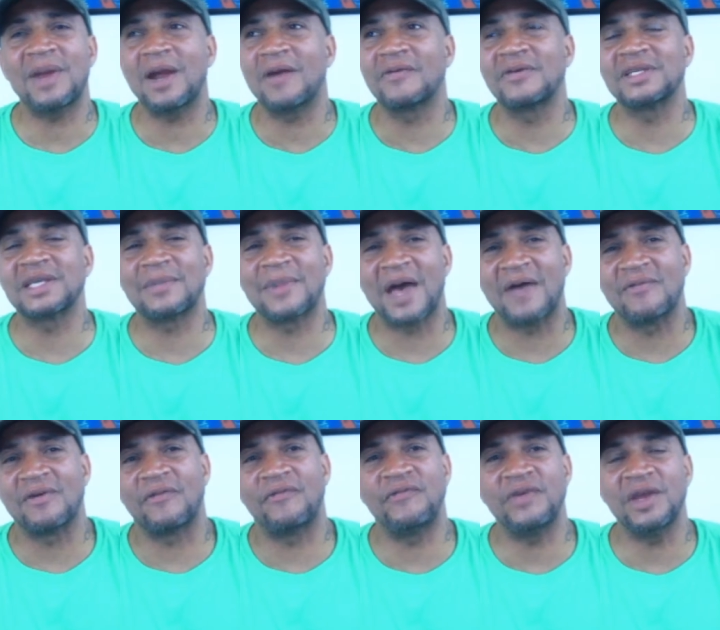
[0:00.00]
a matter because I
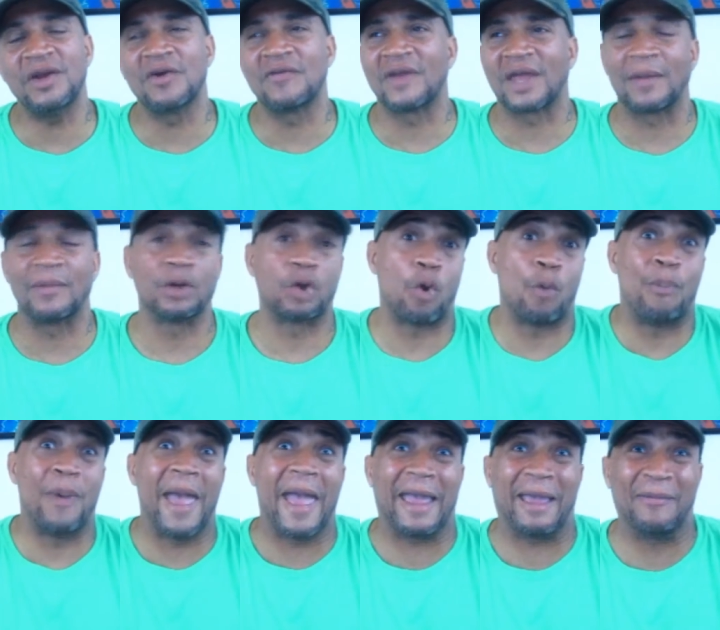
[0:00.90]
have a fear of like I'm gonna go
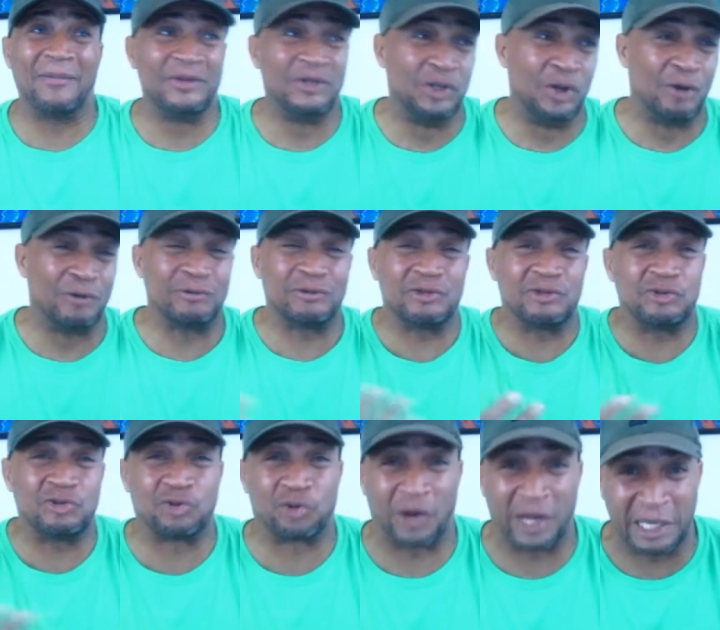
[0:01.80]
back and
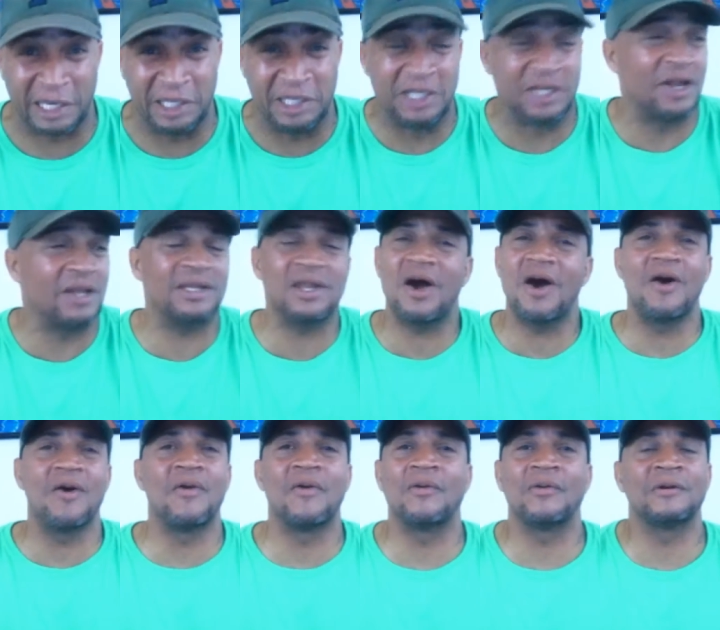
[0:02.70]
drinking.
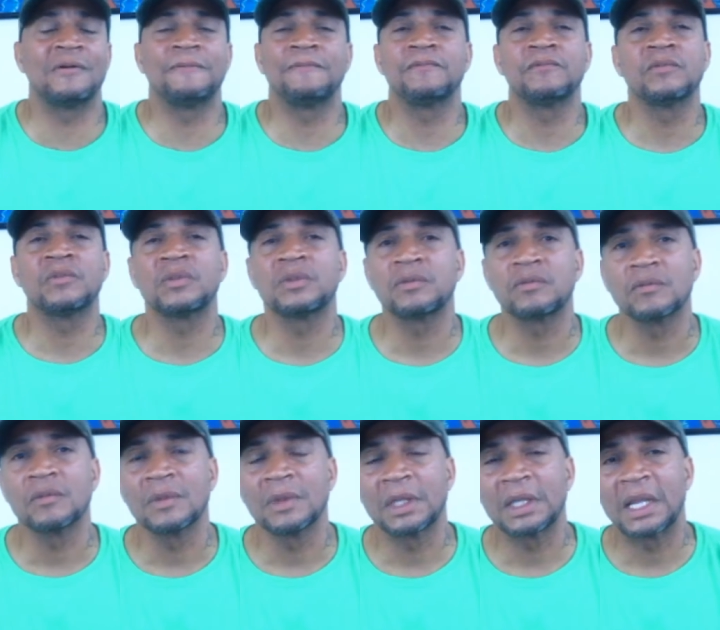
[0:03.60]
No,
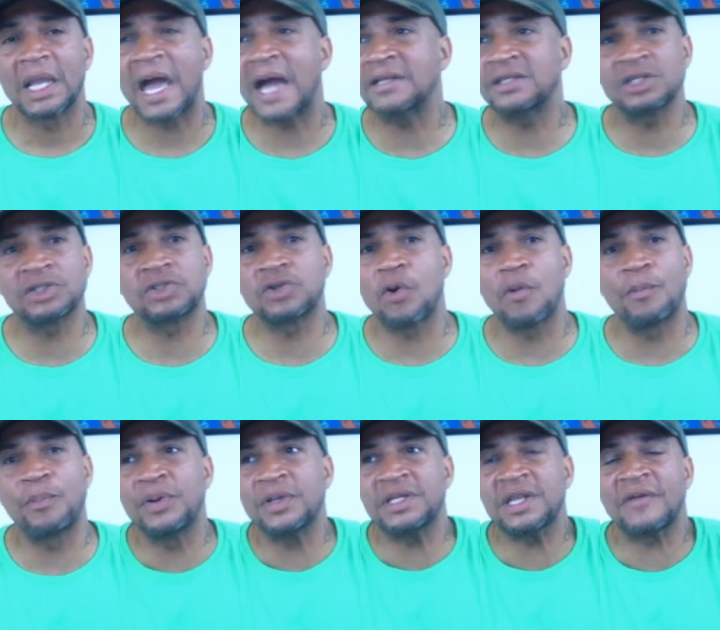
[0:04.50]
I just
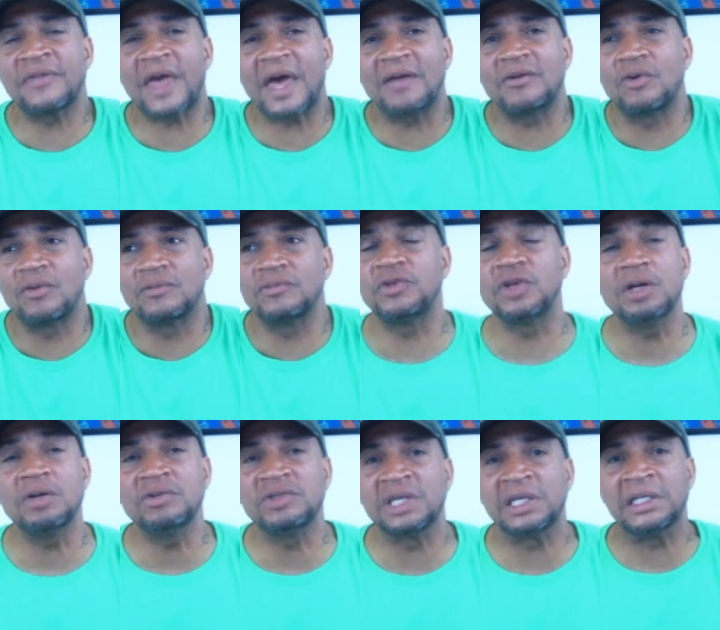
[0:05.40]
don't put enough. I don't
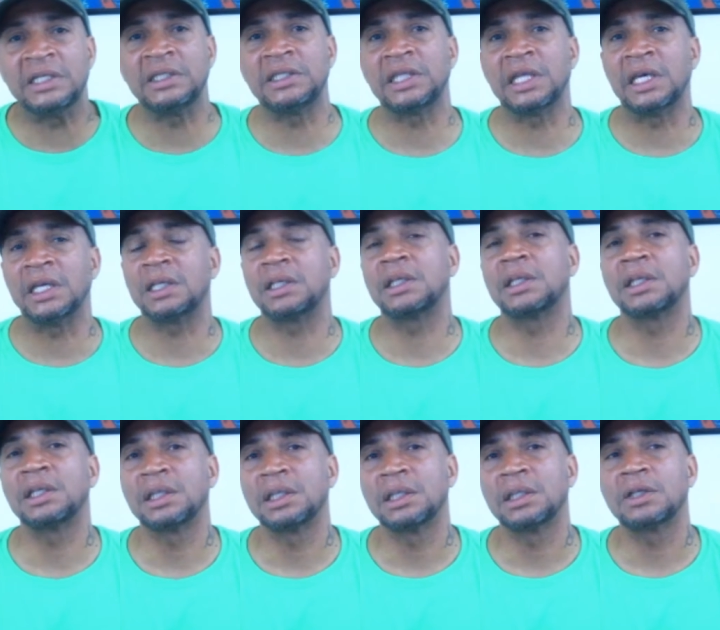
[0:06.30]
use anything
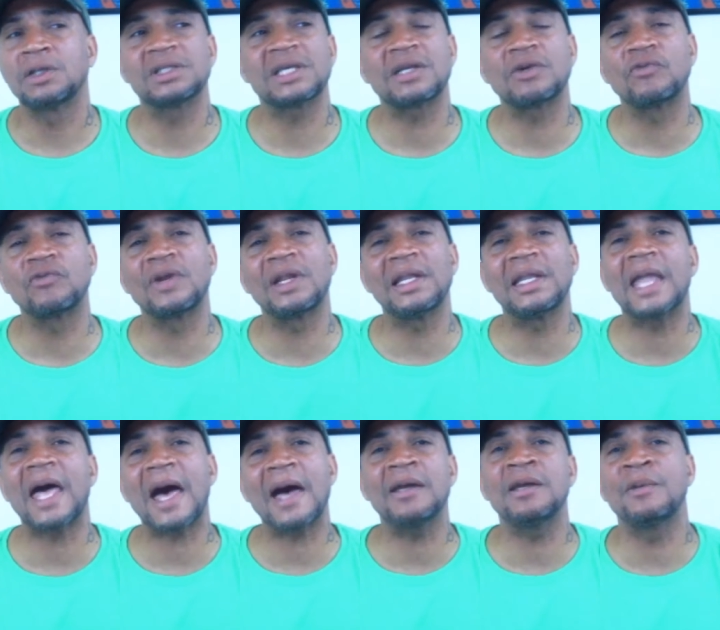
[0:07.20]
because I don't
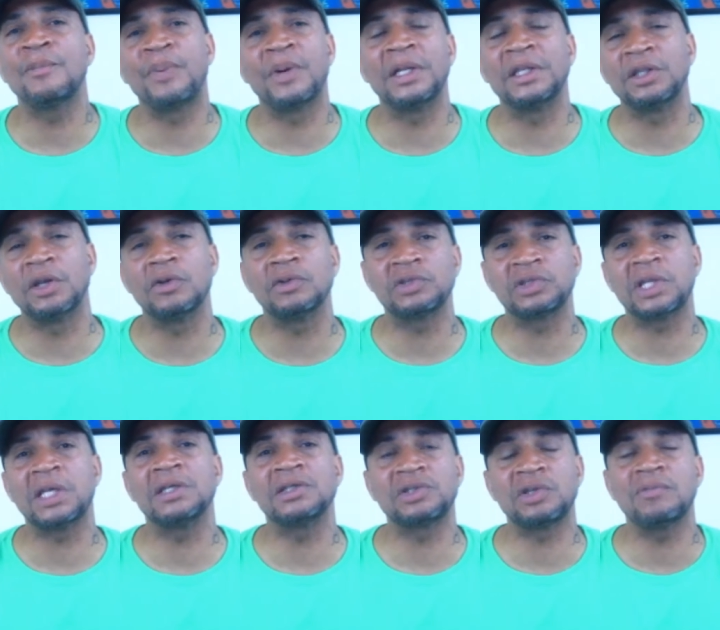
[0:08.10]
rely upon those
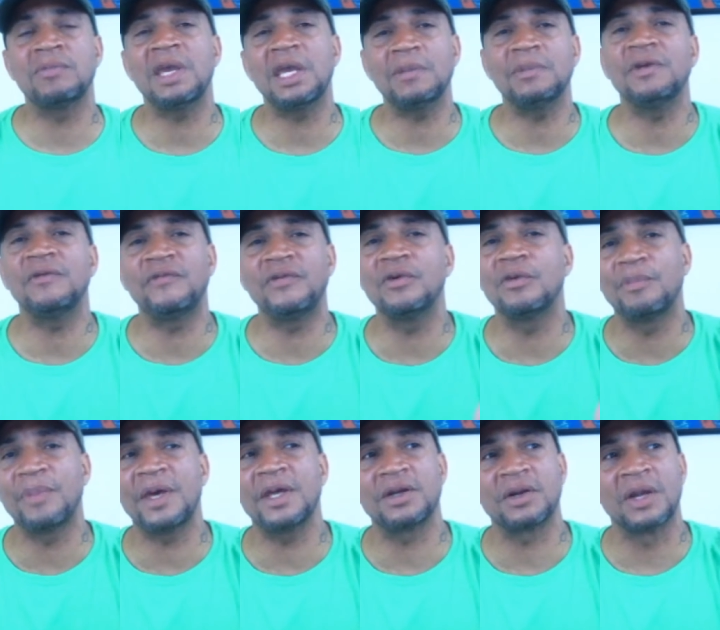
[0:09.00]
things to make me feel
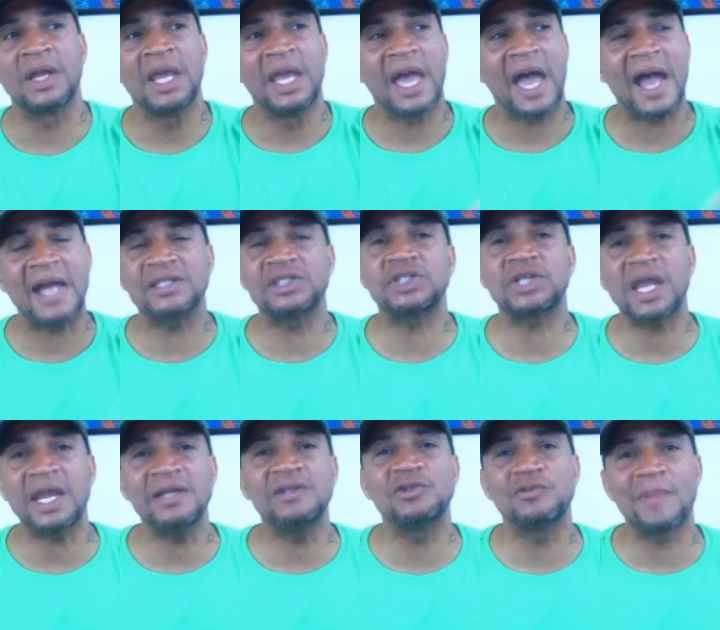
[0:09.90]
better. I
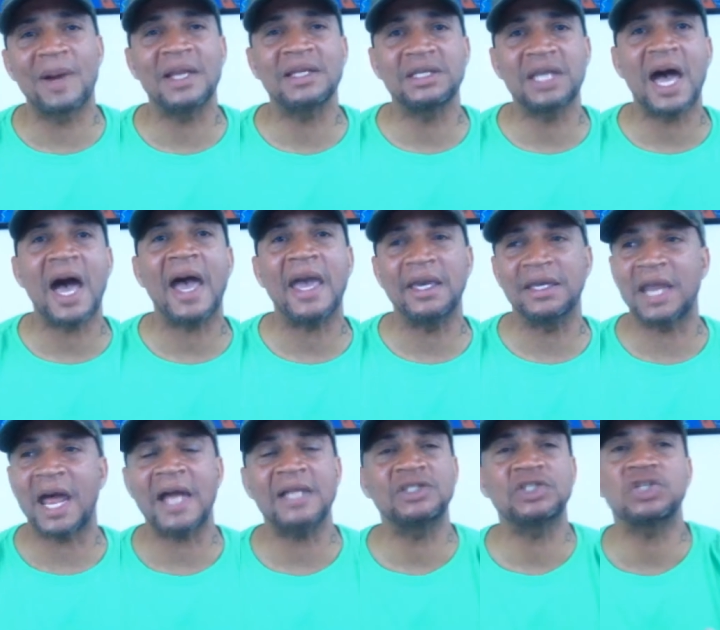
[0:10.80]
change my
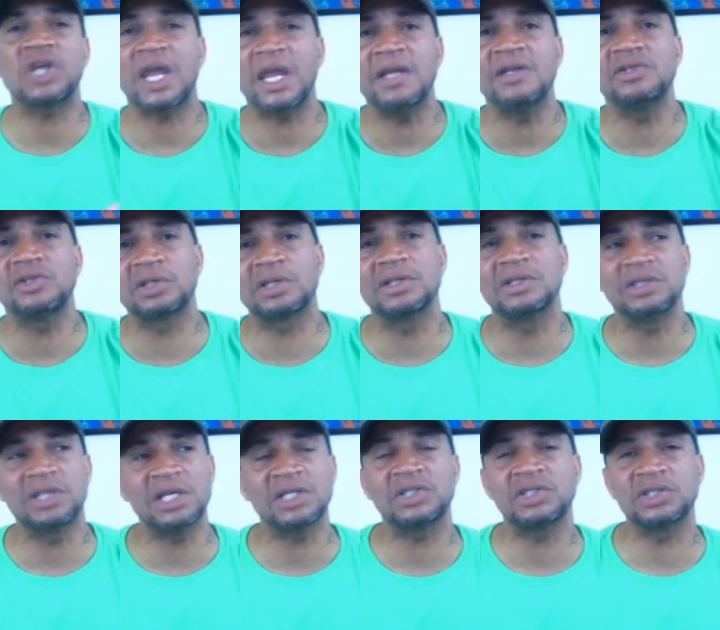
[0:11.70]
diet. I change
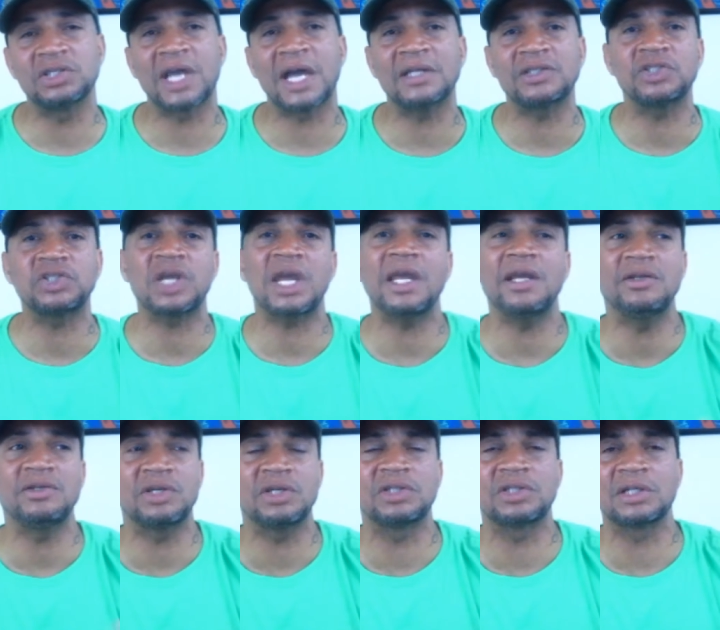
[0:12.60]
conditions. I
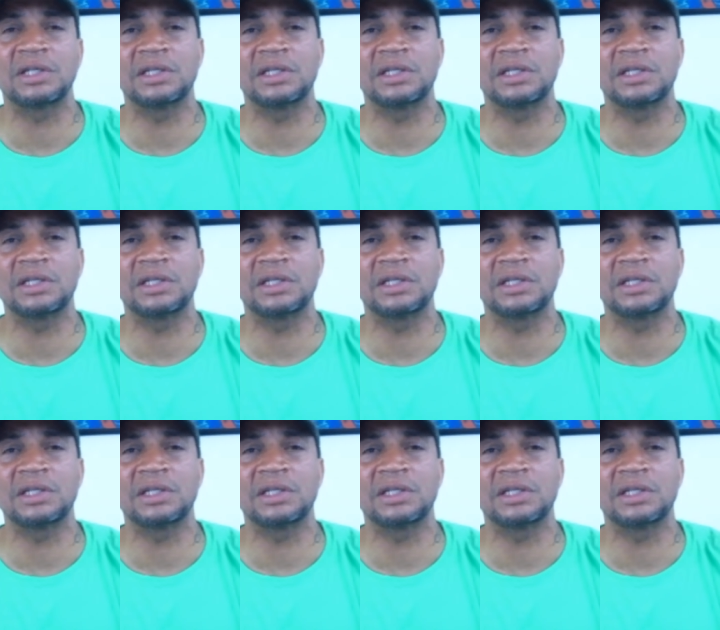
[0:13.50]
change.